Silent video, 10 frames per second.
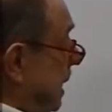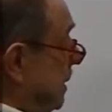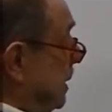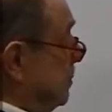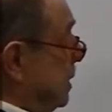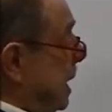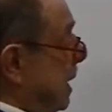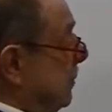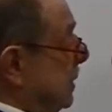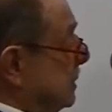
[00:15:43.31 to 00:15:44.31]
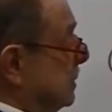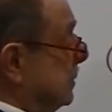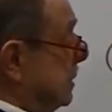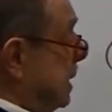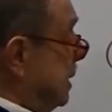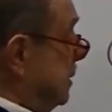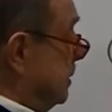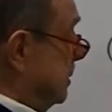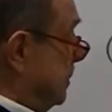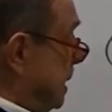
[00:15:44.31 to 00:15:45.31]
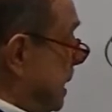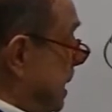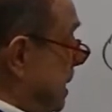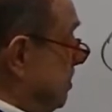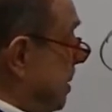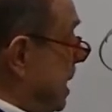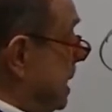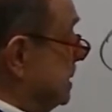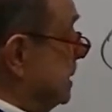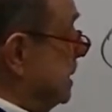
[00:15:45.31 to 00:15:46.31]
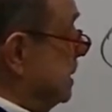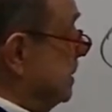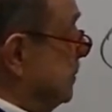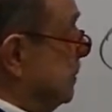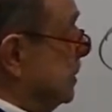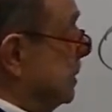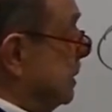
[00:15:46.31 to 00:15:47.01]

And then we add these two together and we get a positive